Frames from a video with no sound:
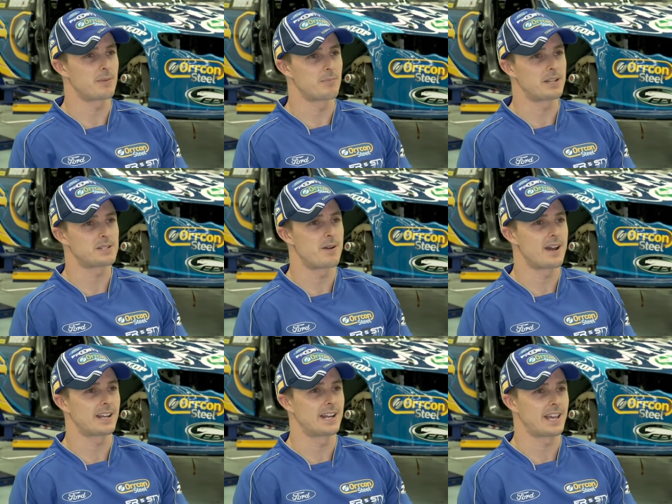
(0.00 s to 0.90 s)
the
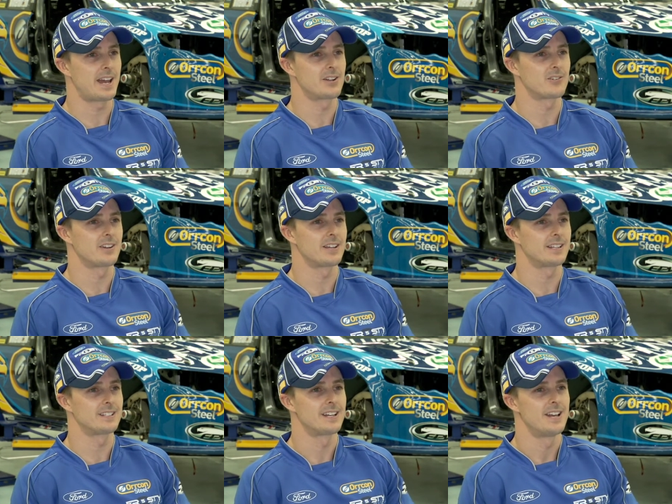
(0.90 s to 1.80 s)
benchmark in our category,
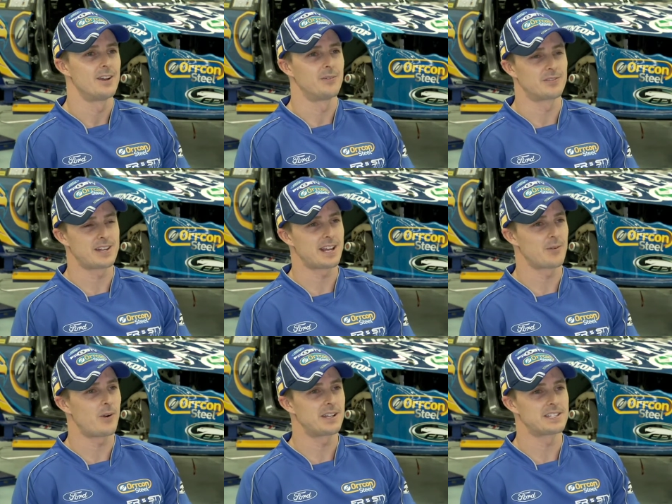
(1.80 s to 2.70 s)
and we've taken
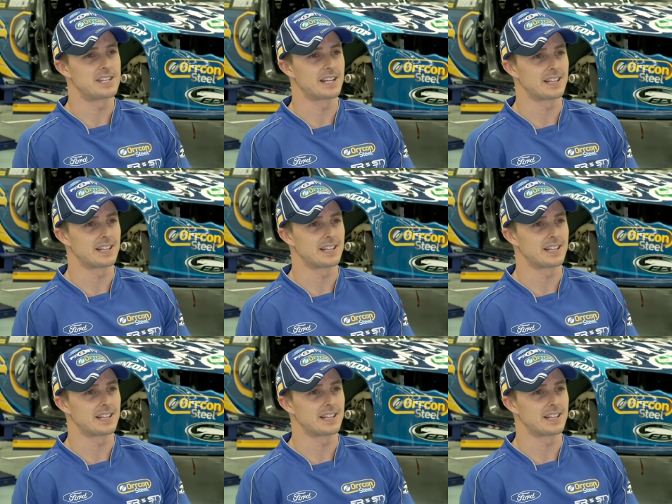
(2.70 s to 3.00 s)
one tick.